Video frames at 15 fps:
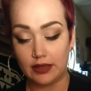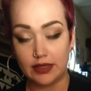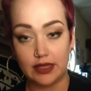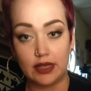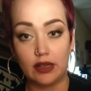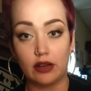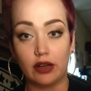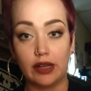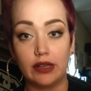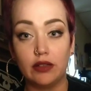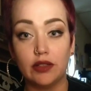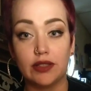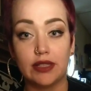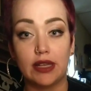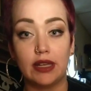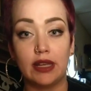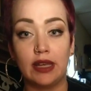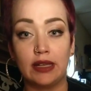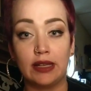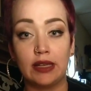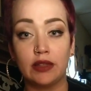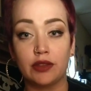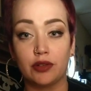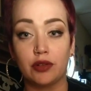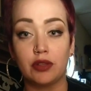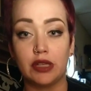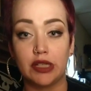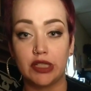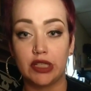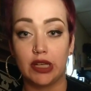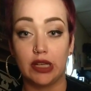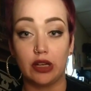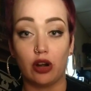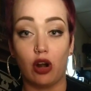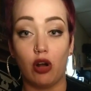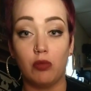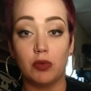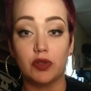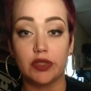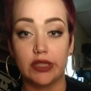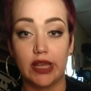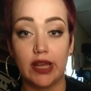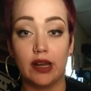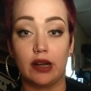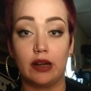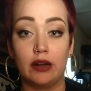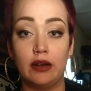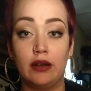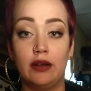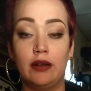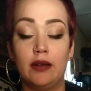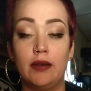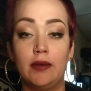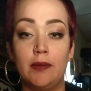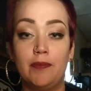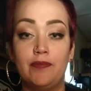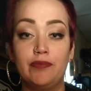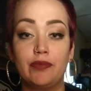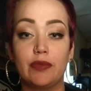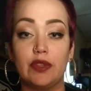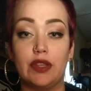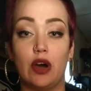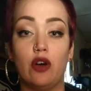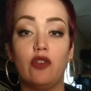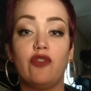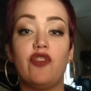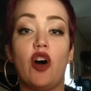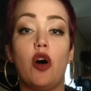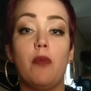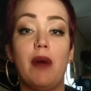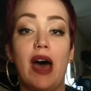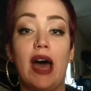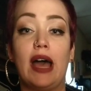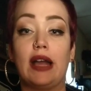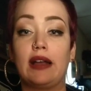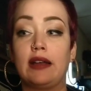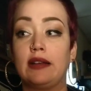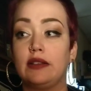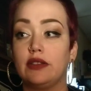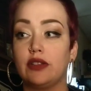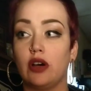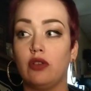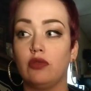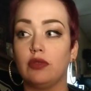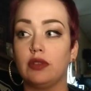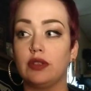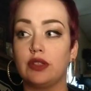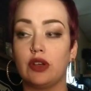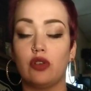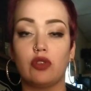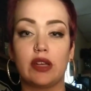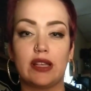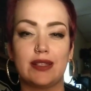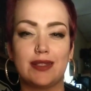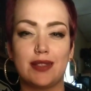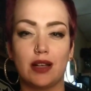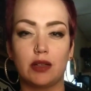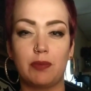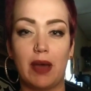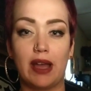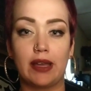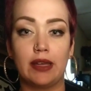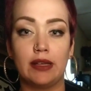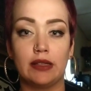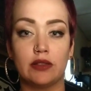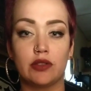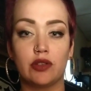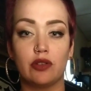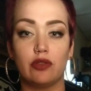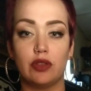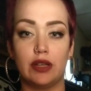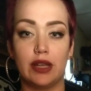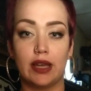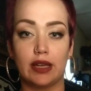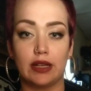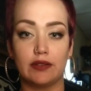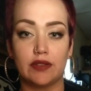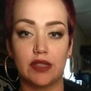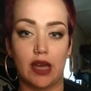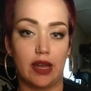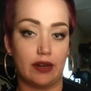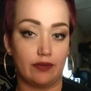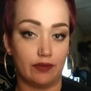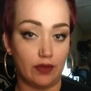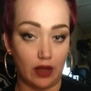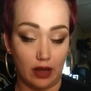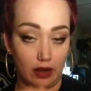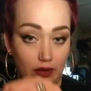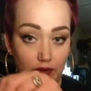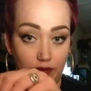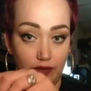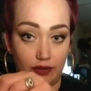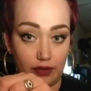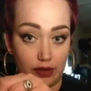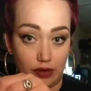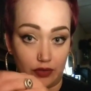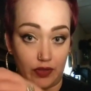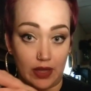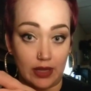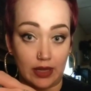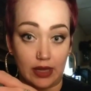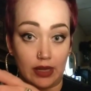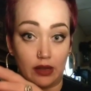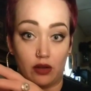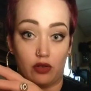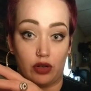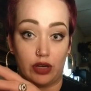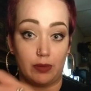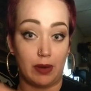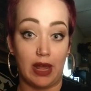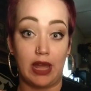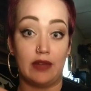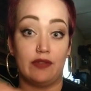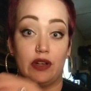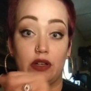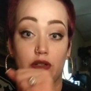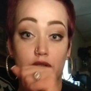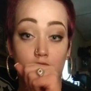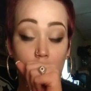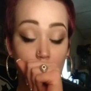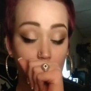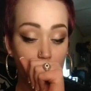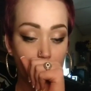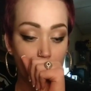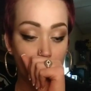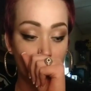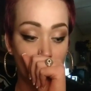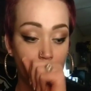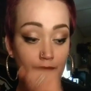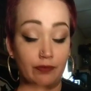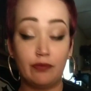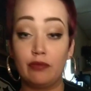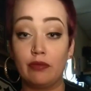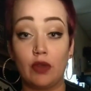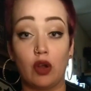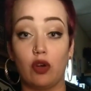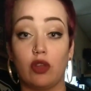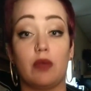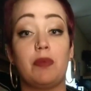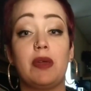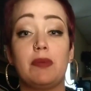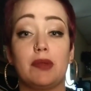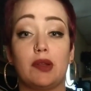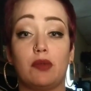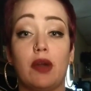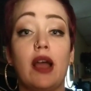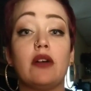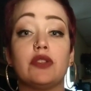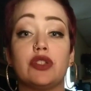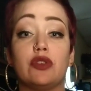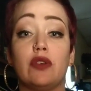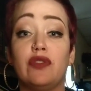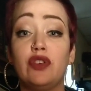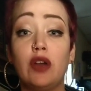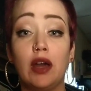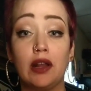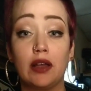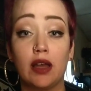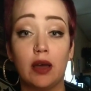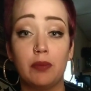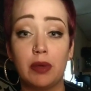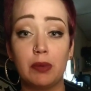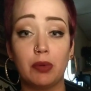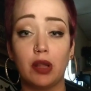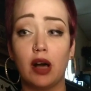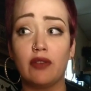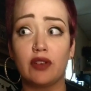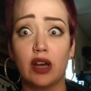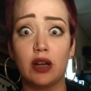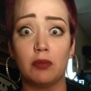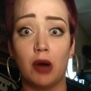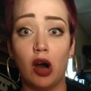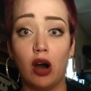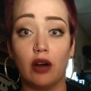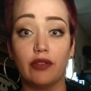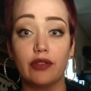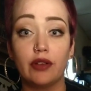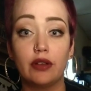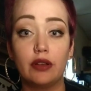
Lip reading: dig your heels in and get through this shit. You're almost there. Don't fall back. Don't get sucked back into the negative side of your thinking or your behaviors or the people around you. If you got to cut people off, cut them off.